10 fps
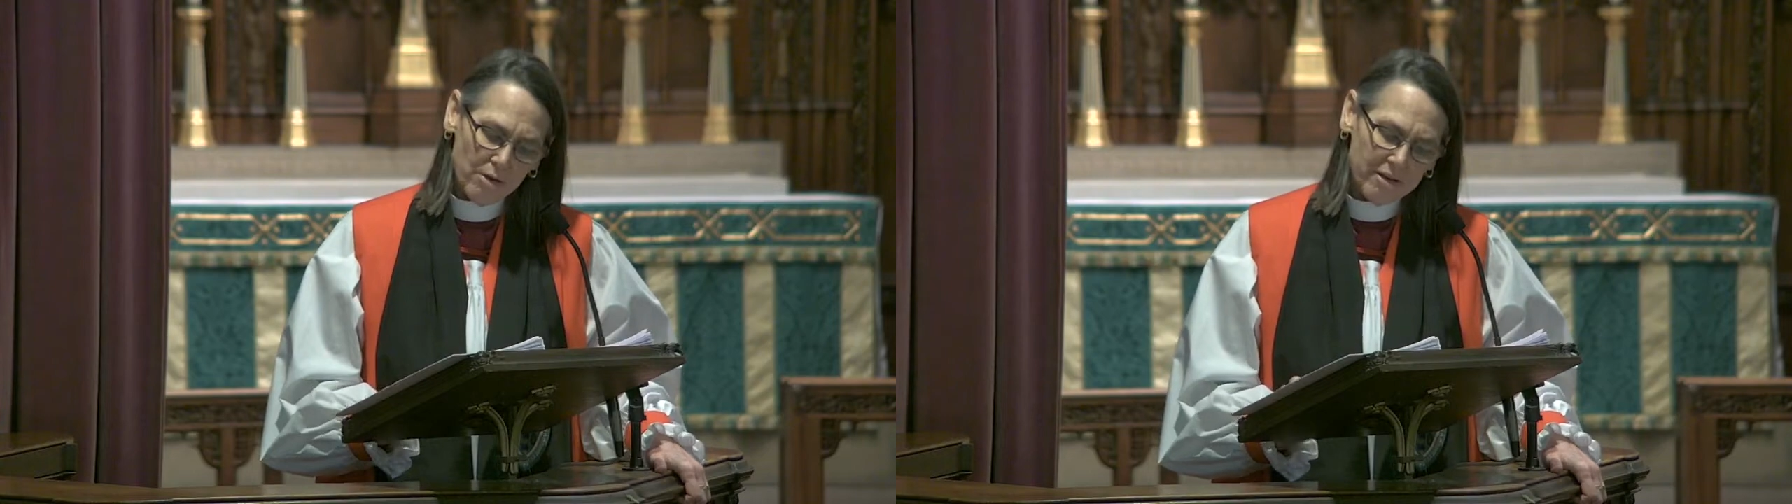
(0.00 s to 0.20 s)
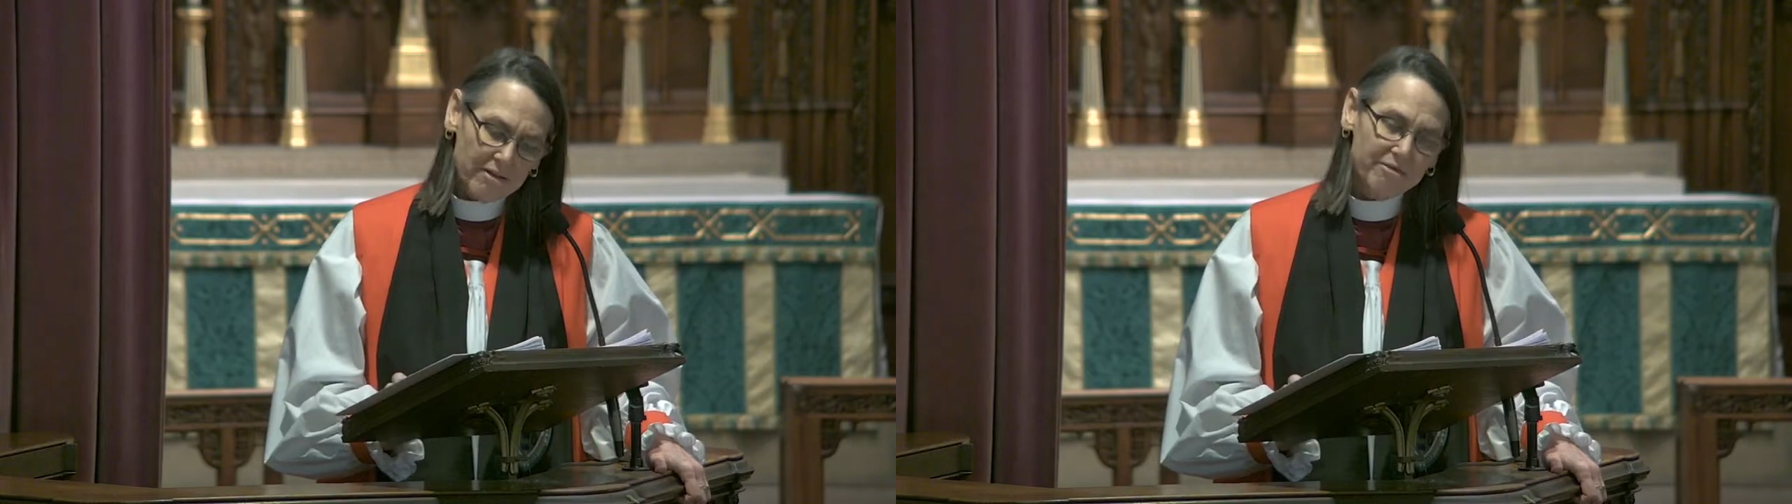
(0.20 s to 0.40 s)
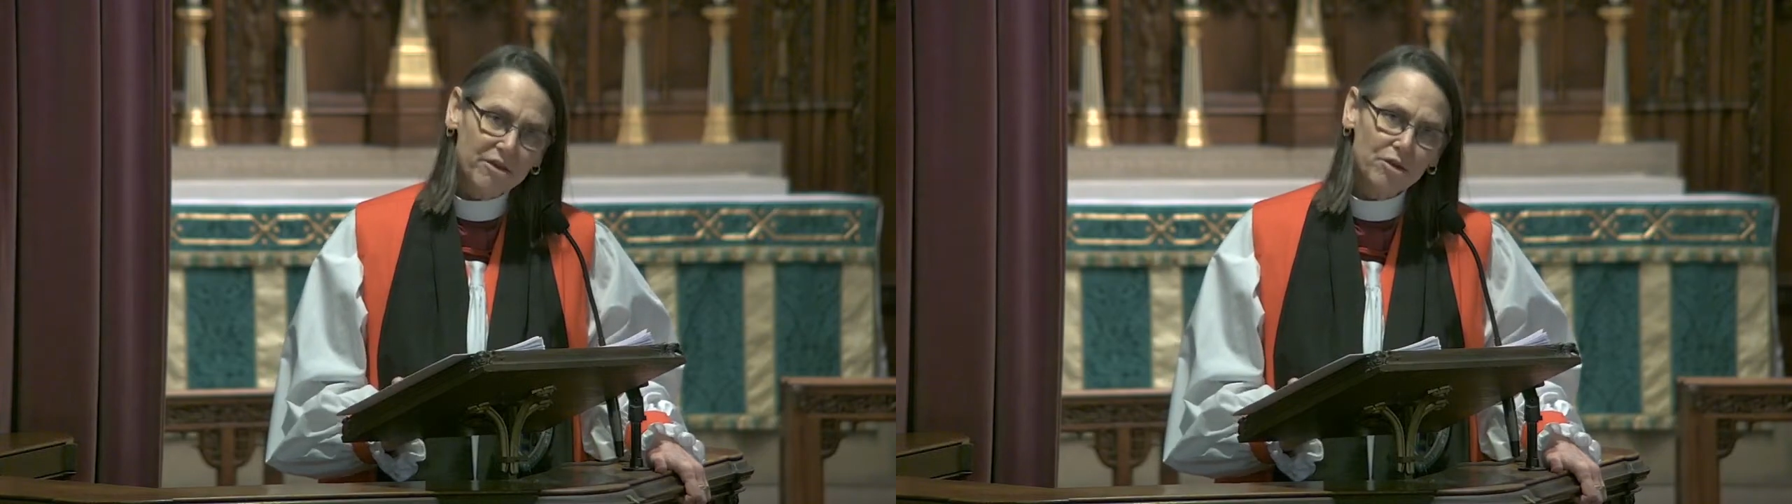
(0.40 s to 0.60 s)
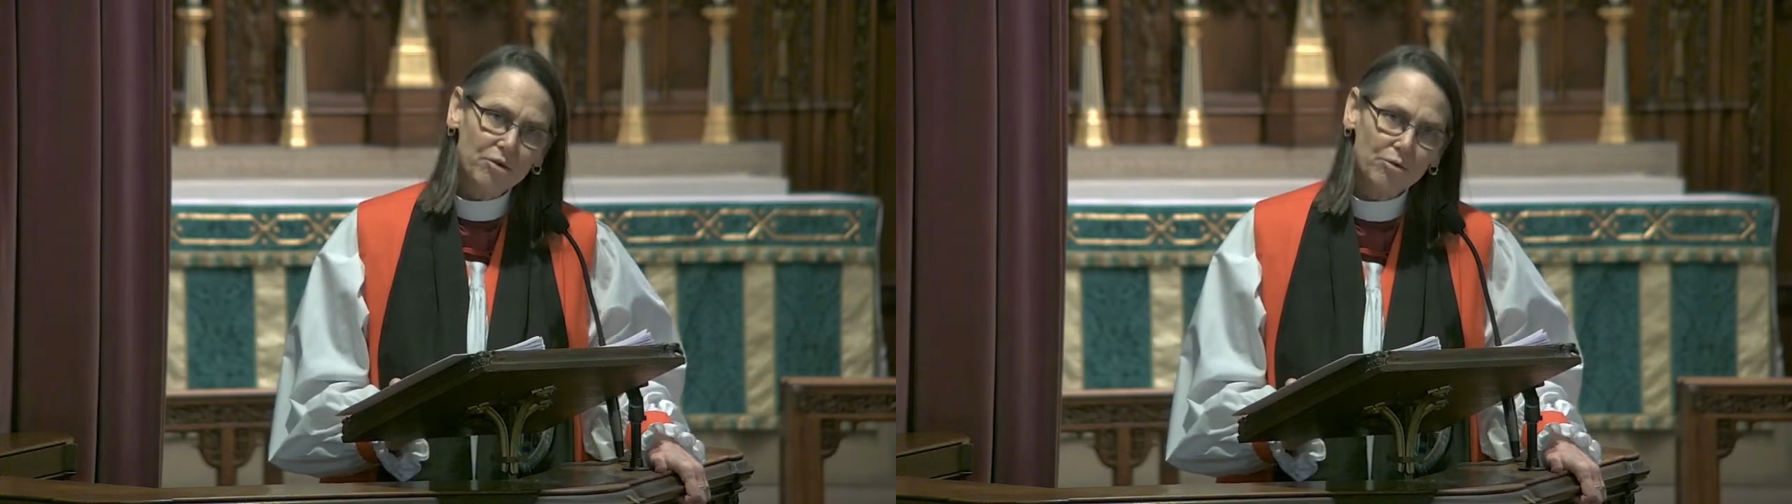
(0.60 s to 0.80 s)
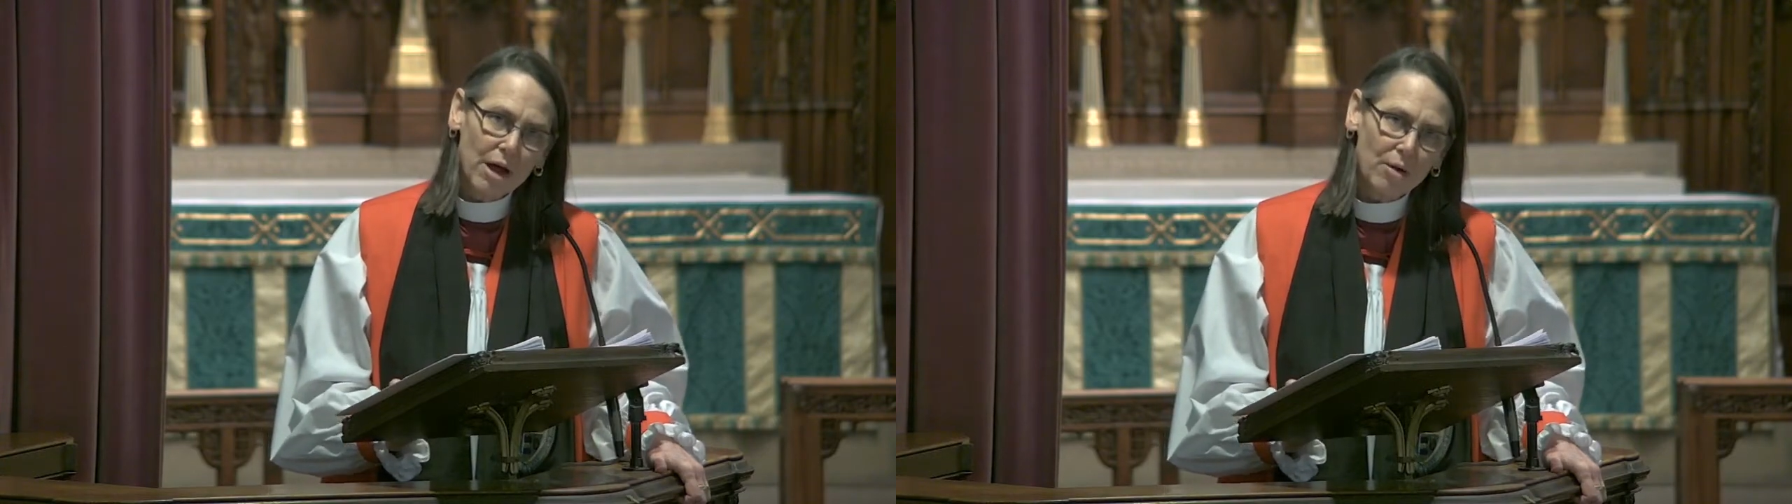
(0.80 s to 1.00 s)
than a
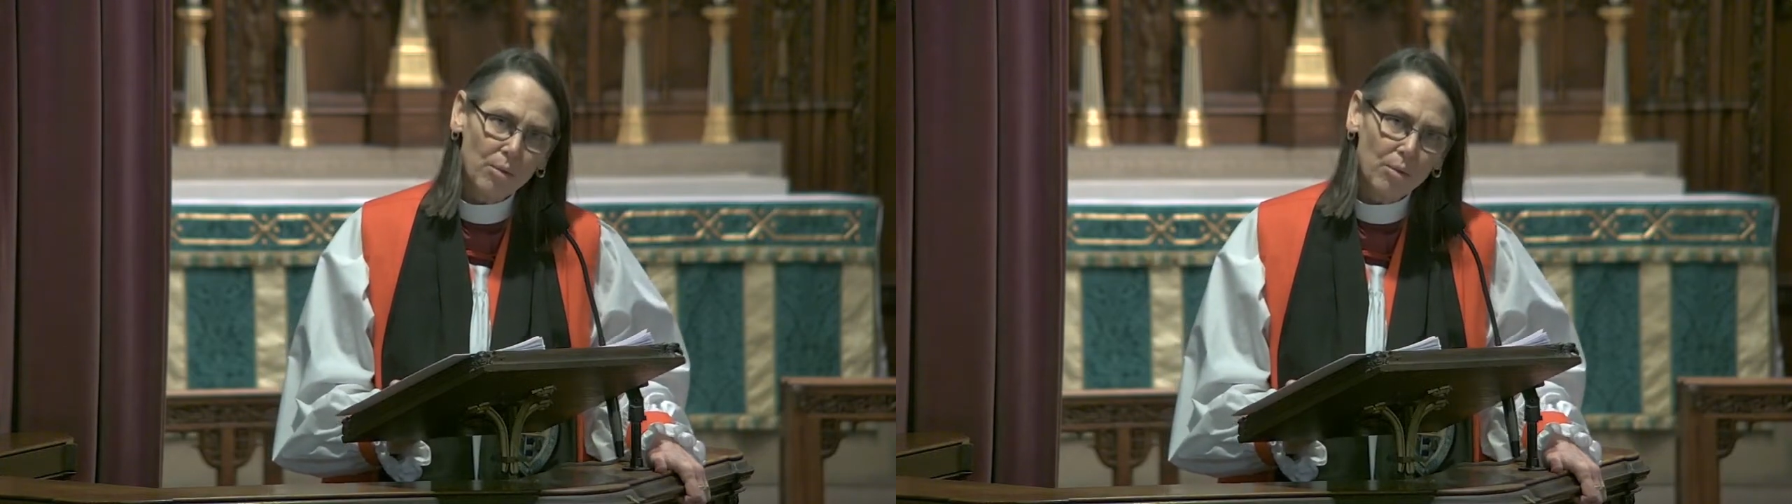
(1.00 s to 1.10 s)
few right